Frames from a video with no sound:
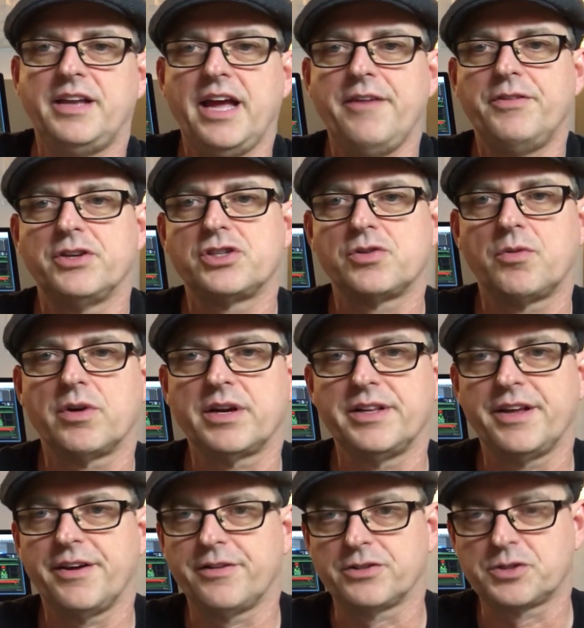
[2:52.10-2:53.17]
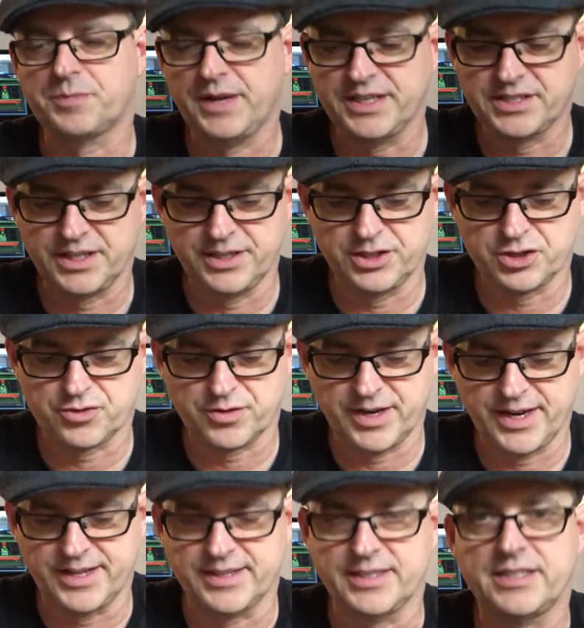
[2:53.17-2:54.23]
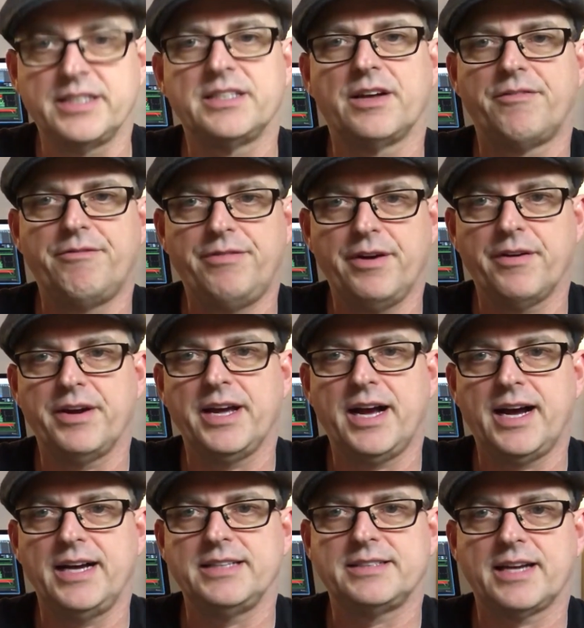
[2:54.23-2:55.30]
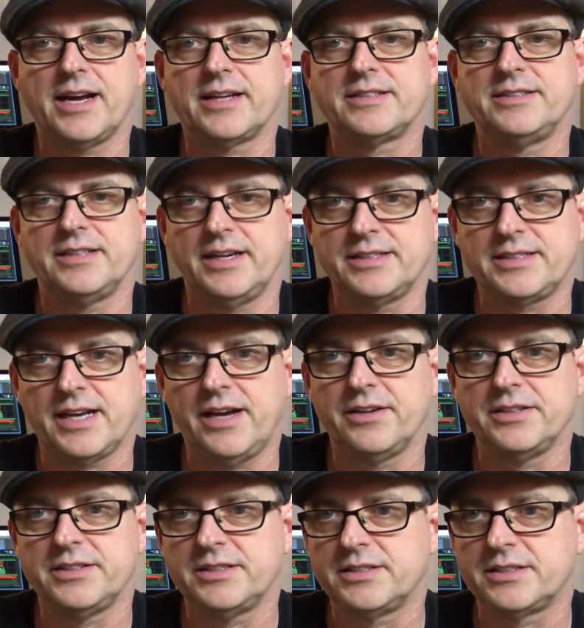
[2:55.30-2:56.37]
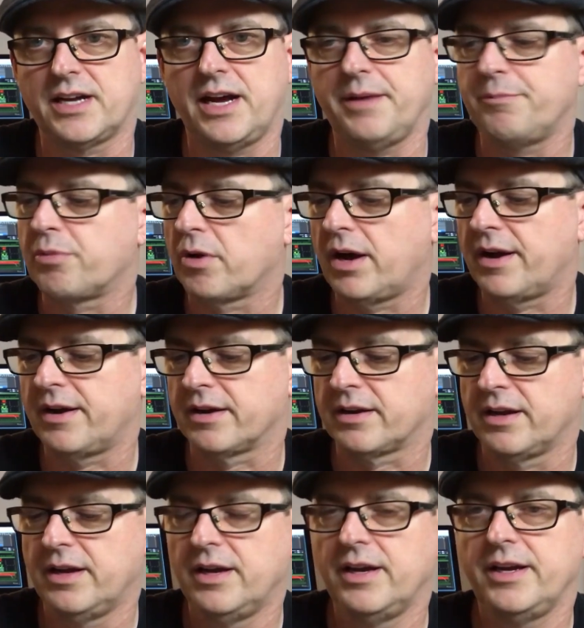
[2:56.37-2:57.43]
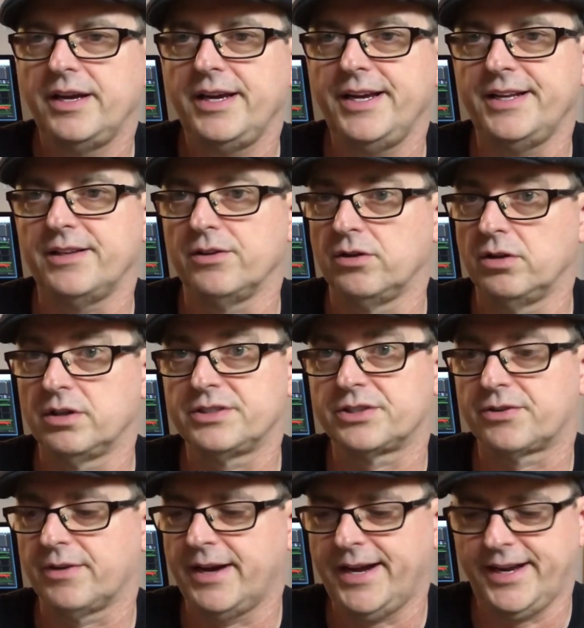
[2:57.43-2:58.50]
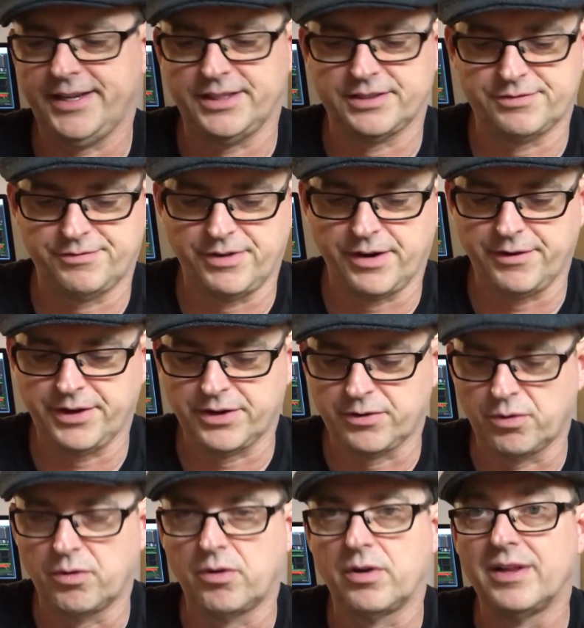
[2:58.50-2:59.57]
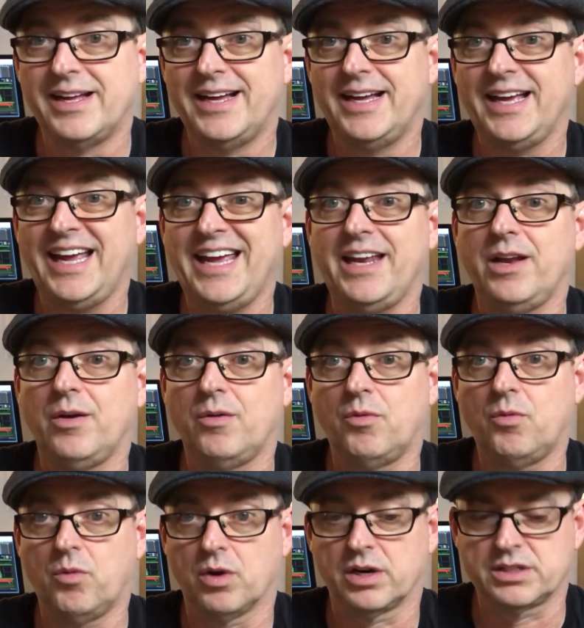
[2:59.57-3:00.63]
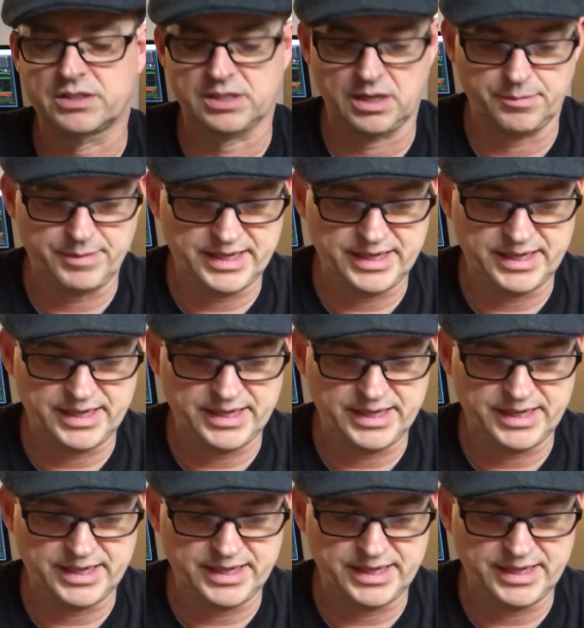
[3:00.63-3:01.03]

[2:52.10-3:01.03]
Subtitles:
Dave used to work in the aerospace industry, and this is a very high-tech Italian design product. It looks great, it's very cool, and it works